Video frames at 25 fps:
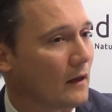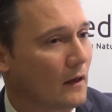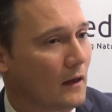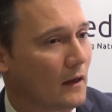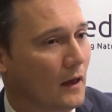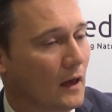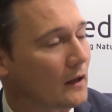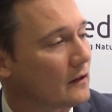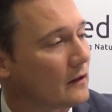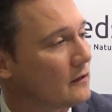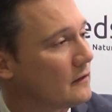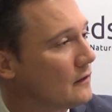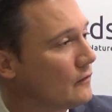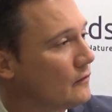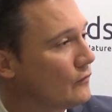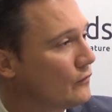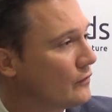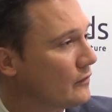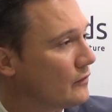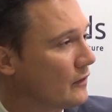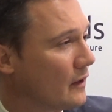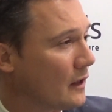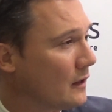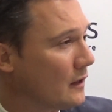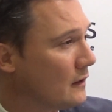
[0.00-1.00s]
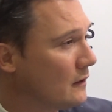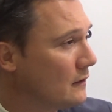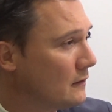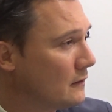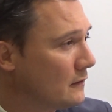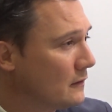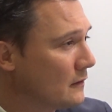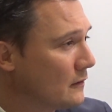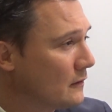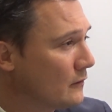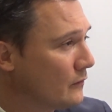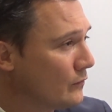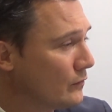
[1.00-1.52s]
actives,
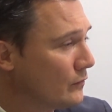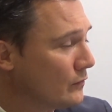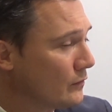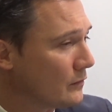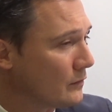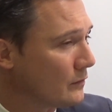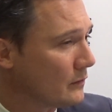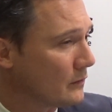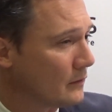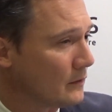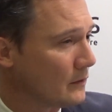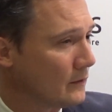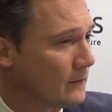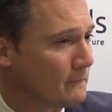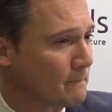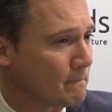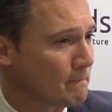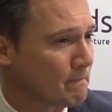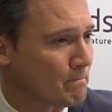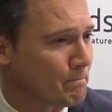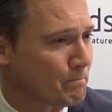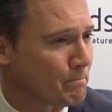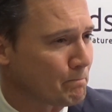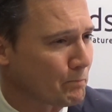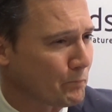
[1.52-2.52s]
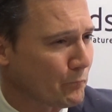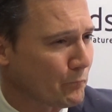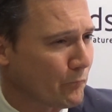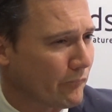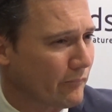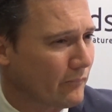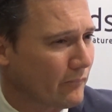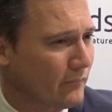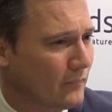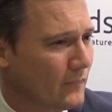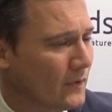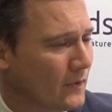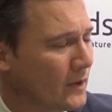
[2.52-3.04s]
additives,
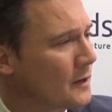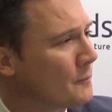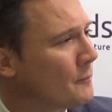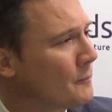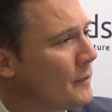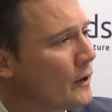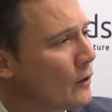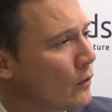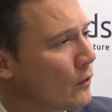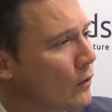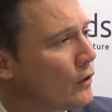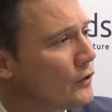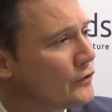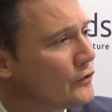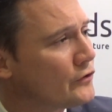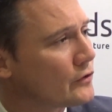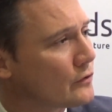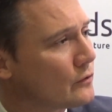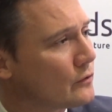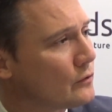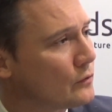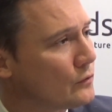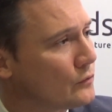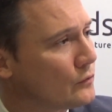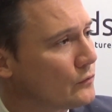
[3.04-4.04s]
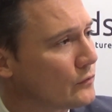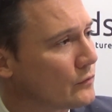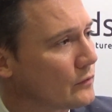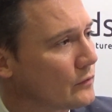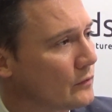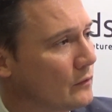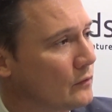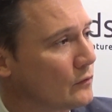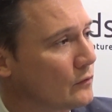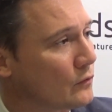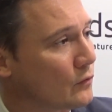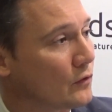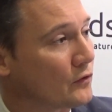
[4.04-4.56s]
and biologicals
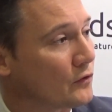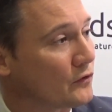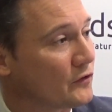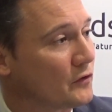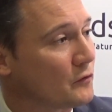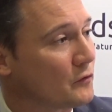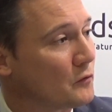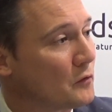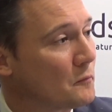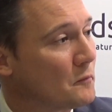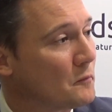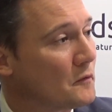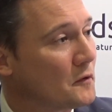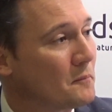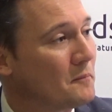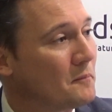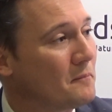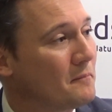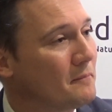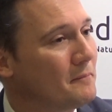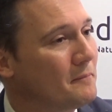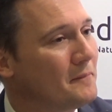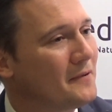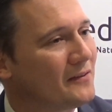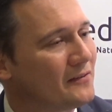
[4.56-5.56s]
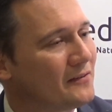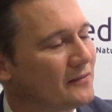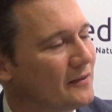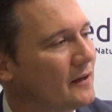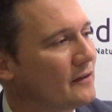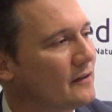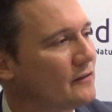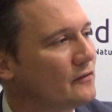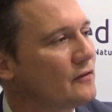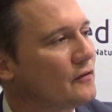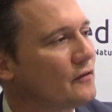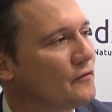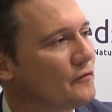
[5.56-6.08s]
on corn seed treatment,
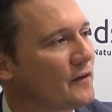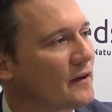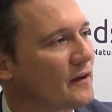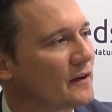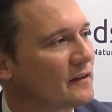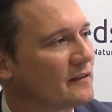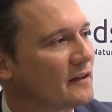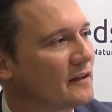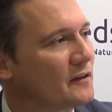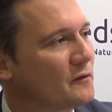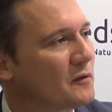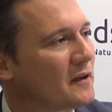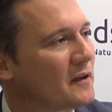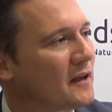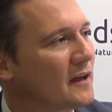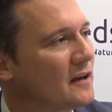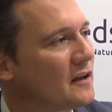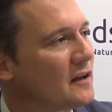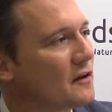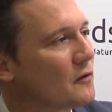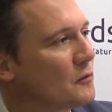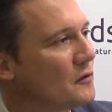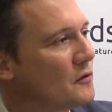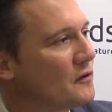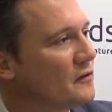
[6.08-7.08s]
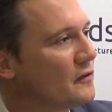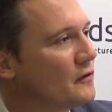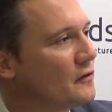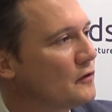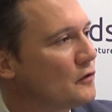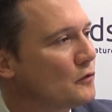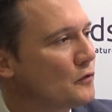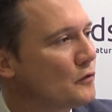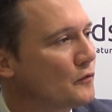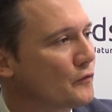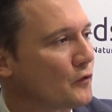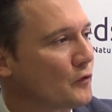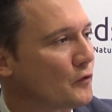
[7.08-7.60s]
besides the fact that we can increase and
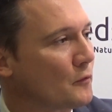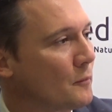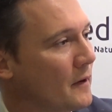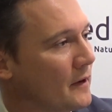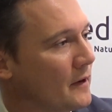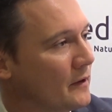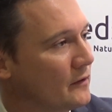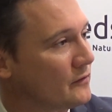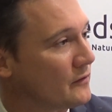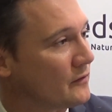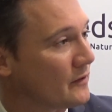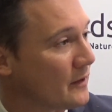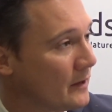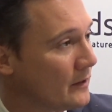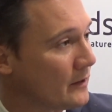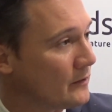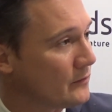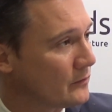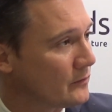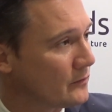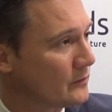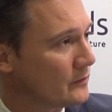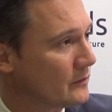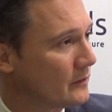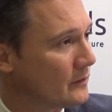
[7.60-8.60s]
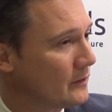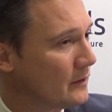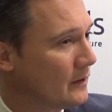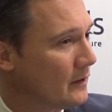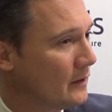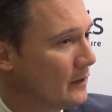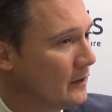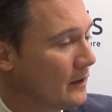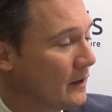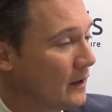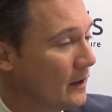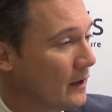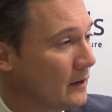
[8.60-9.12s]
uniformize size. Mm-hmm.
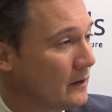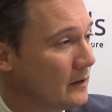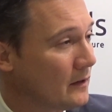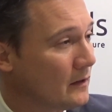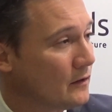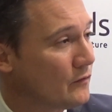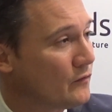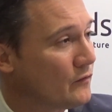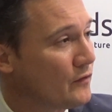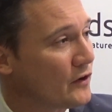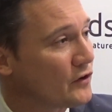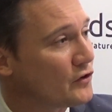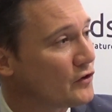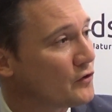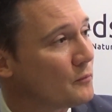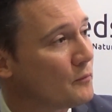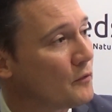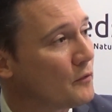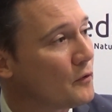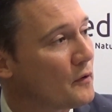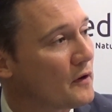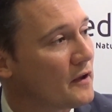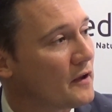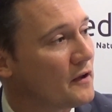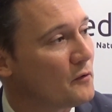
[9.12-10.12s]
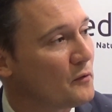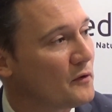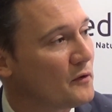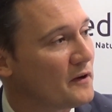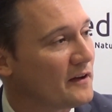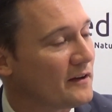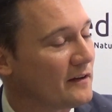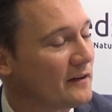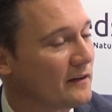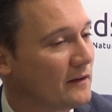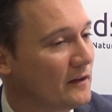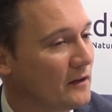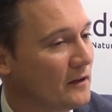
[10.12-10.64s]
And in the vegetable
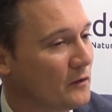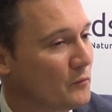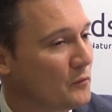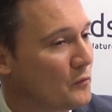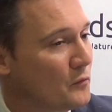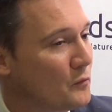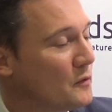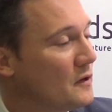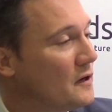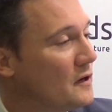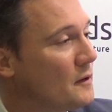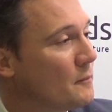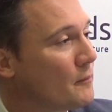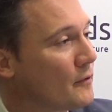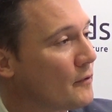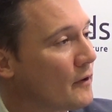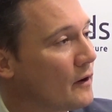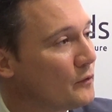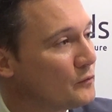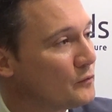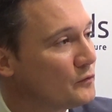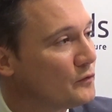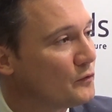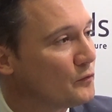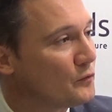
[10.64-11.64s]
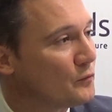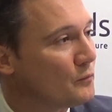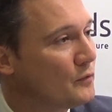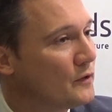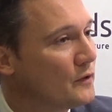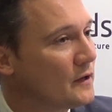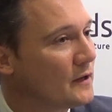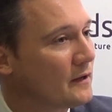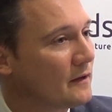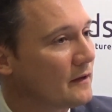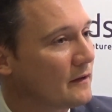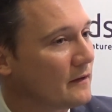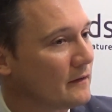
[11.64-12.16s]
area, we're really proud to
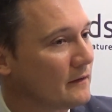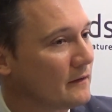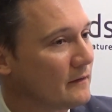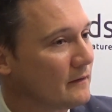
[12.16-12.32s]
bring